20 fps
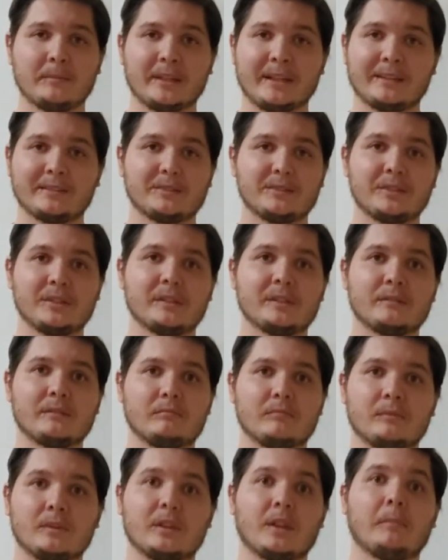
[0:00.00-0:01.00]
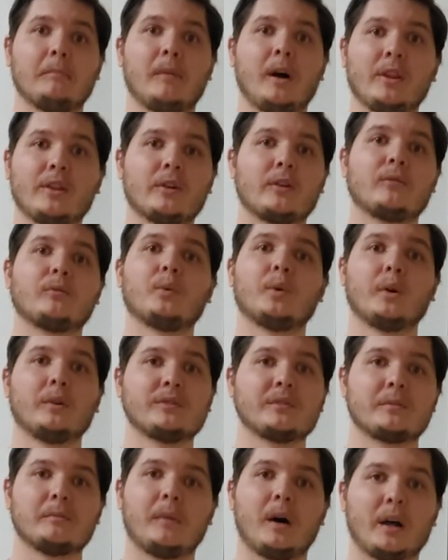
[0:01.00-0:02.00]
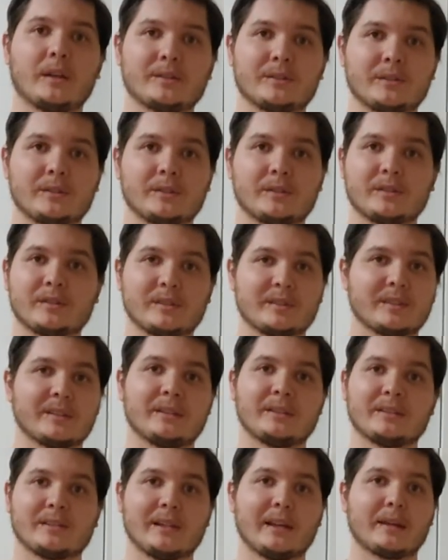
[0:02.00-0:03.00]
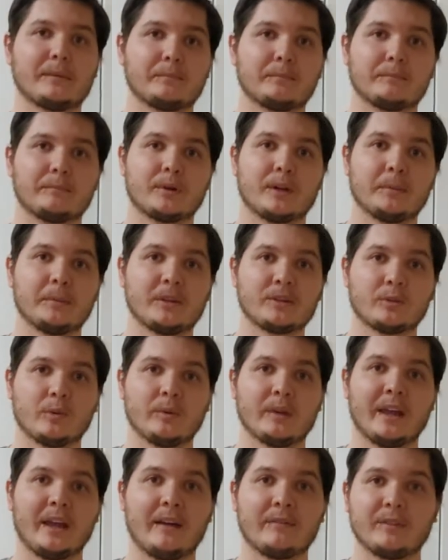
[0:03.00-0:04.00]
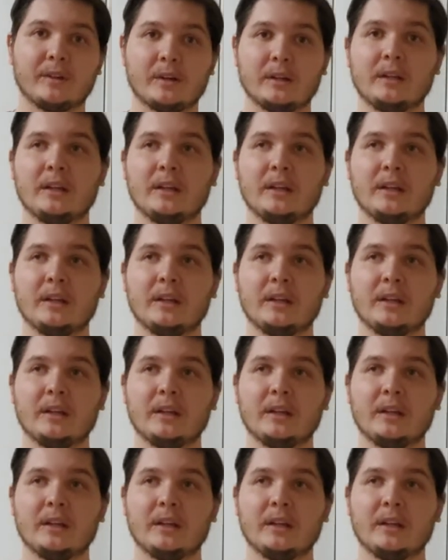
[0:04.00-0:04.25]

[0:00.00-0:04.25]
Like, she's the mother of wolves and monsters is like pretty much what we have.